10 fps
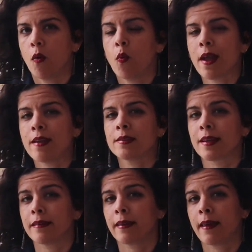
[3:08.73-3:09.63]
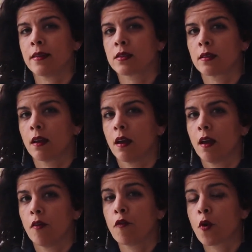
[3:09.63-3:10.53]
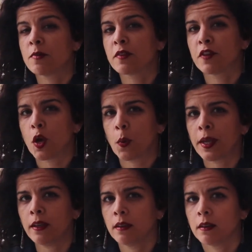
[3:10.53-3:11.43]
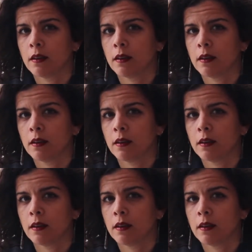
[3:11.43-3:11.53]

ways that encase forms of knowing,